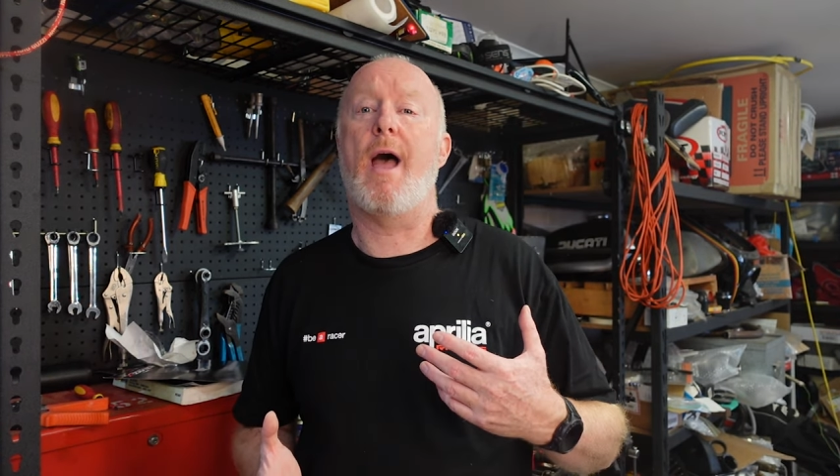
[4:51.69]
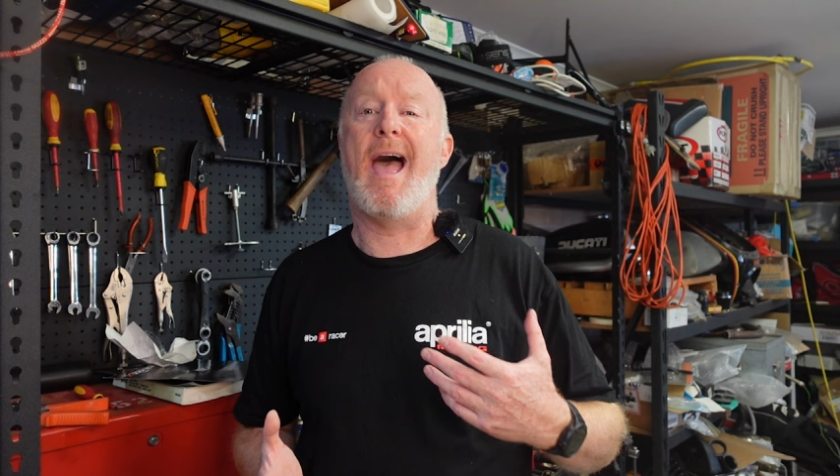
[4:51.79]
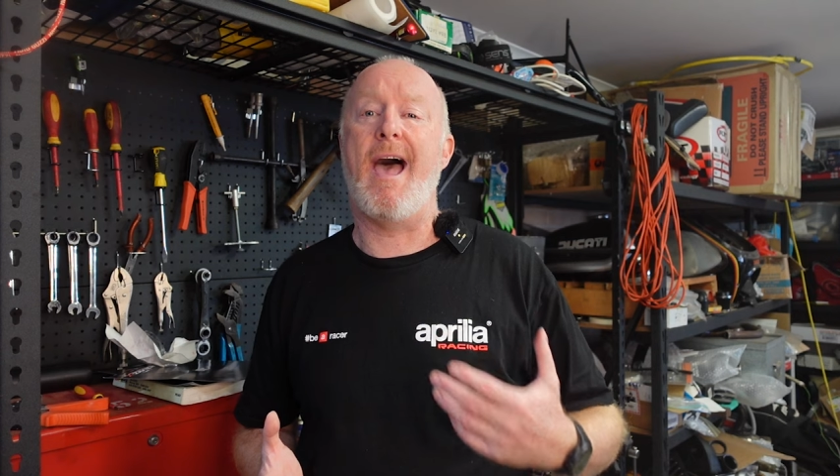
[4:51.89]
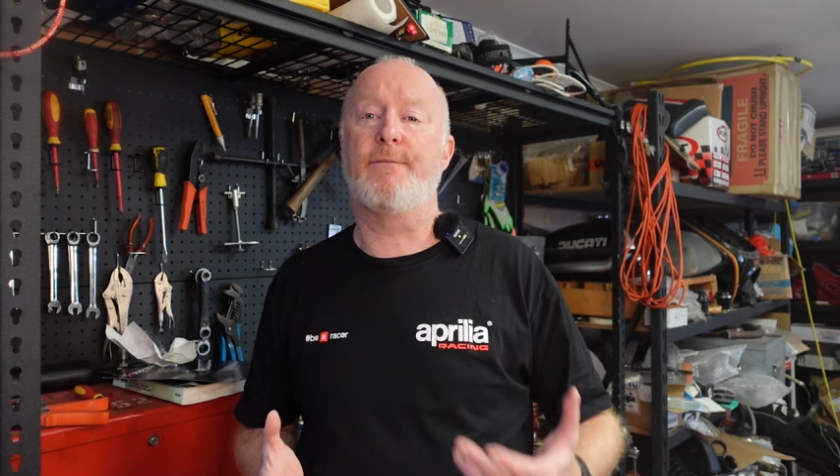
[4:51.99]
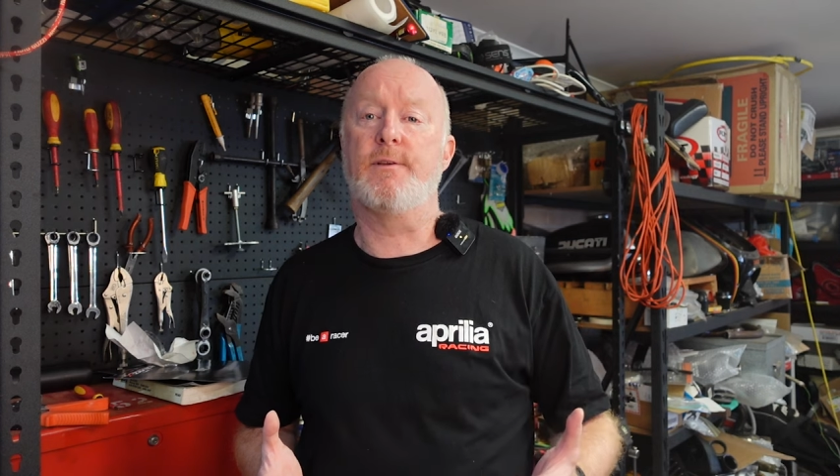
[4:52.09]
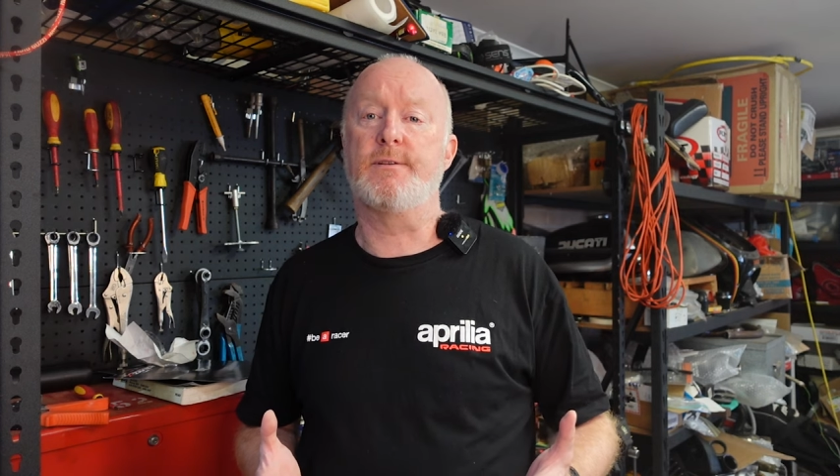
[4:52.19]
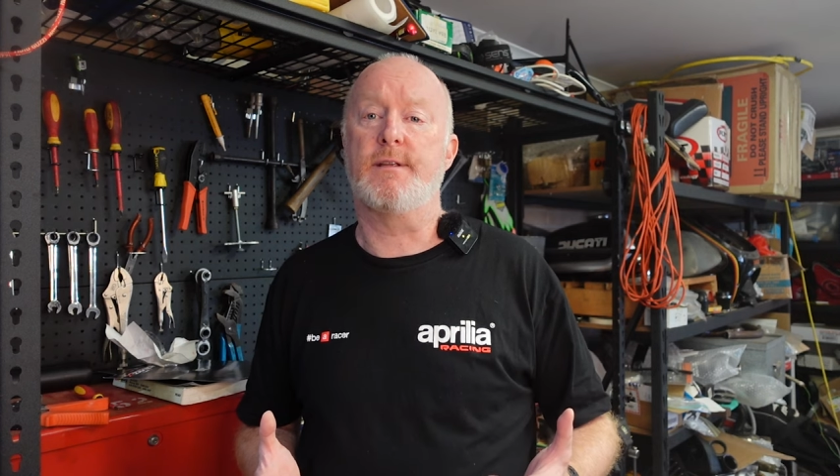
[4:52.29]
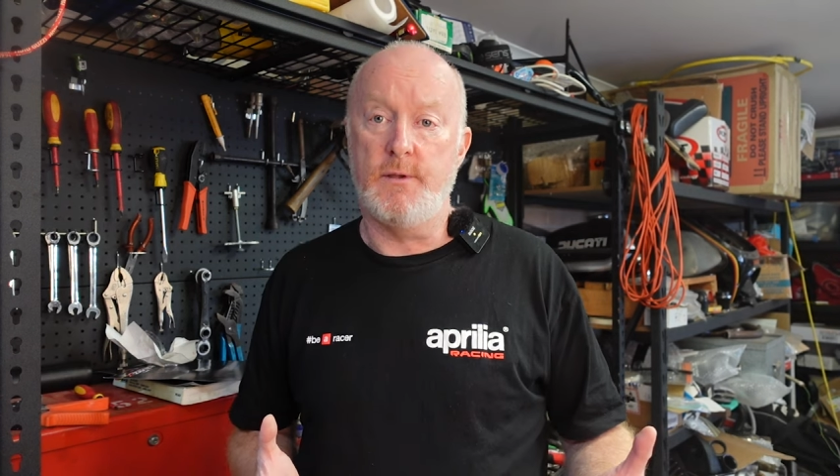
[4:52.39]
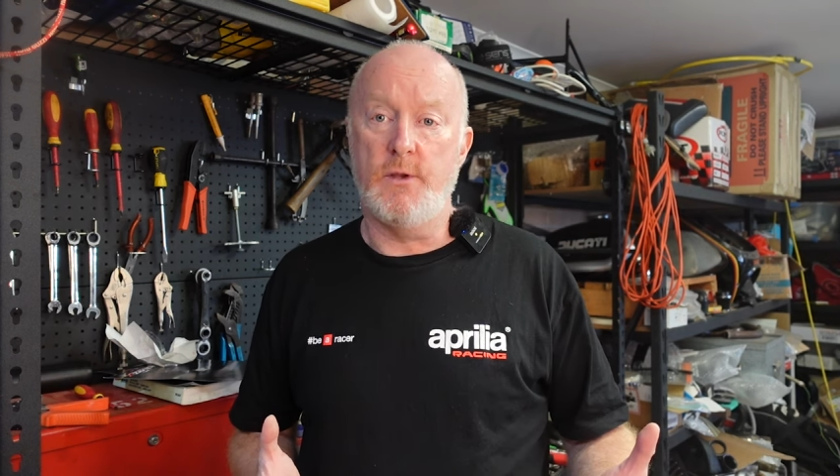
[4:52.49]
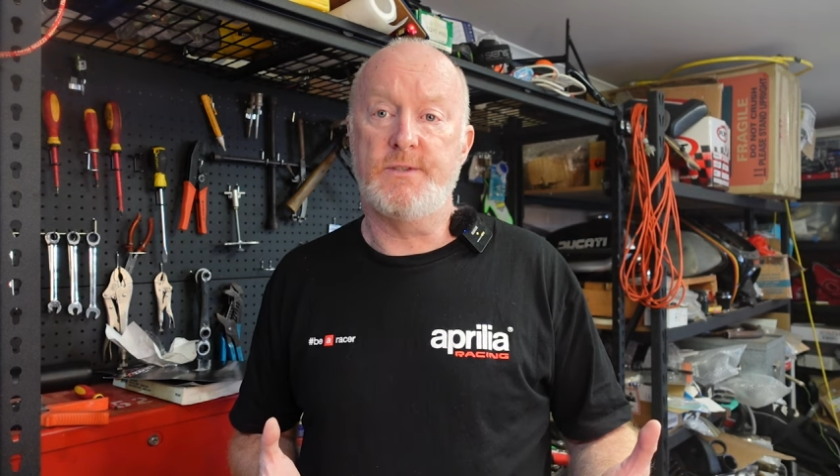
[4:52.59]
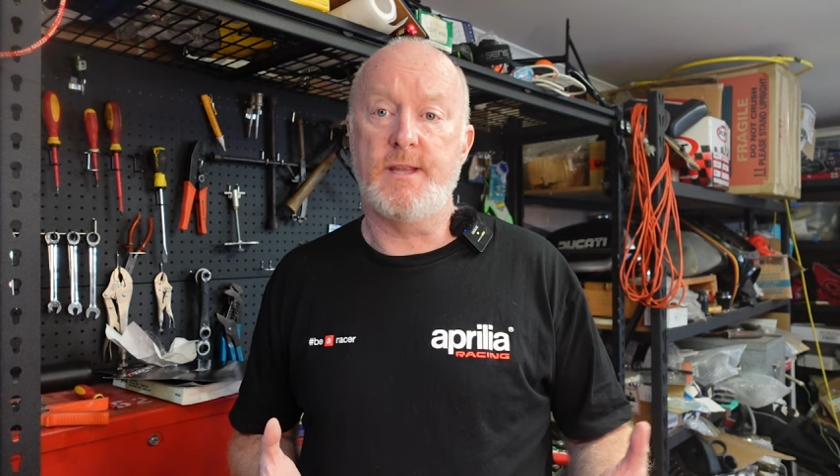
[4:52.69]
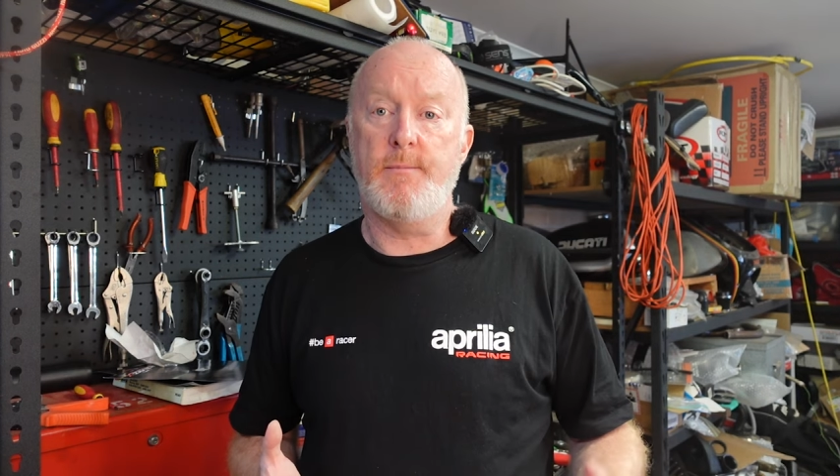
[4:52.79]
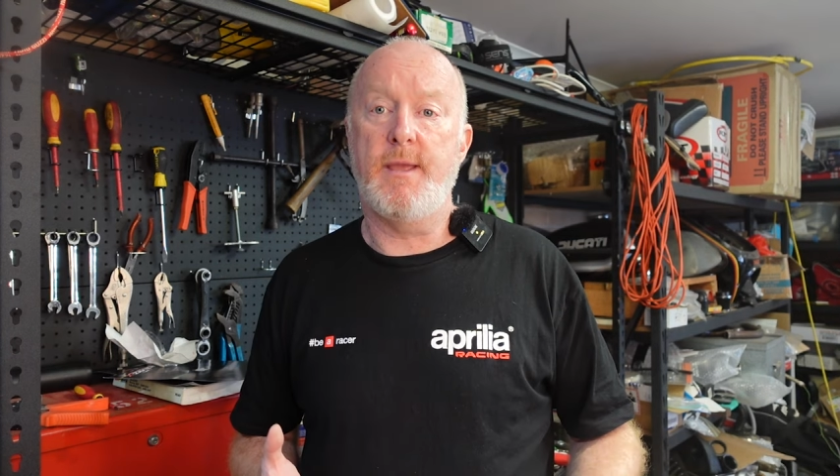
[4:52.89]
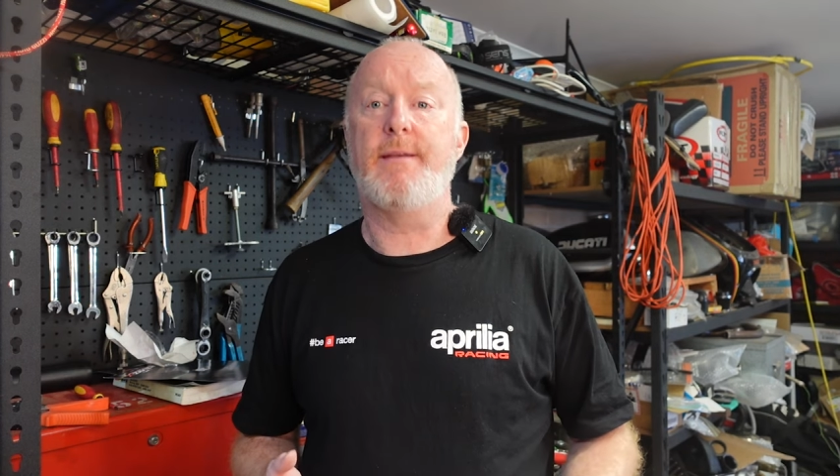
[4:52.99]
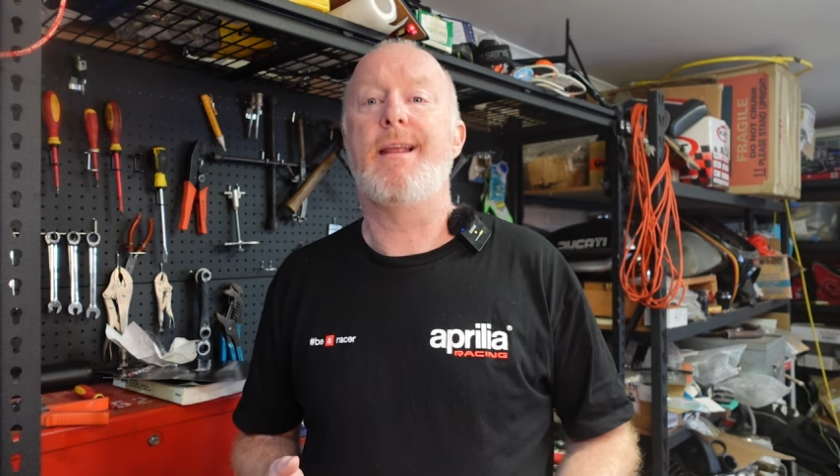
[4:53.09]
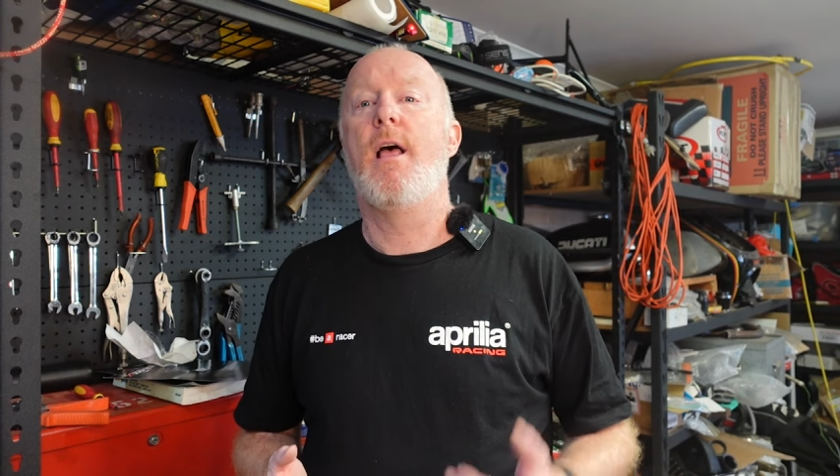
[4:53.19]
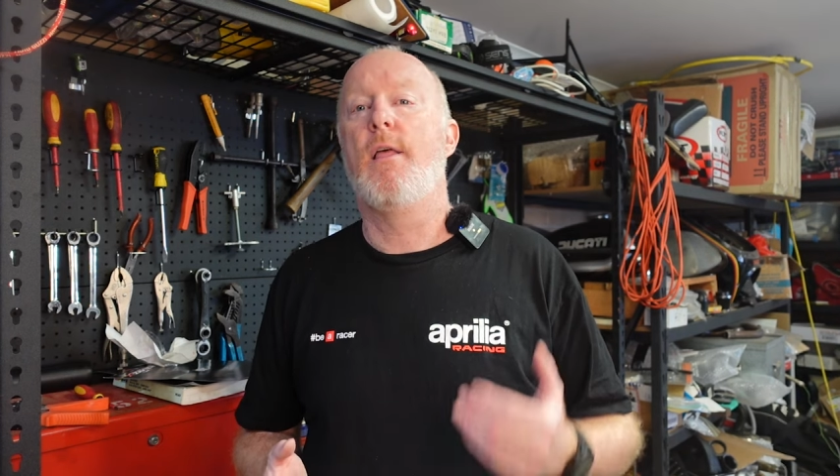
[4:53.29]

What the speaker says: I haven't used them yet,